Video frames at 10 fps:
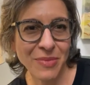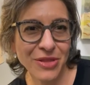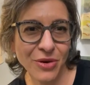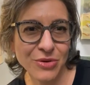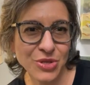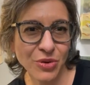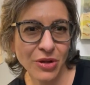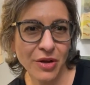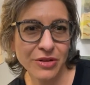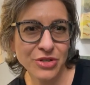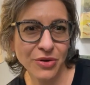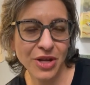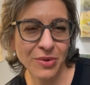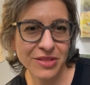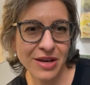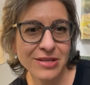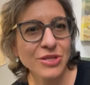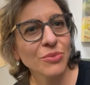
those who are along the journey with us.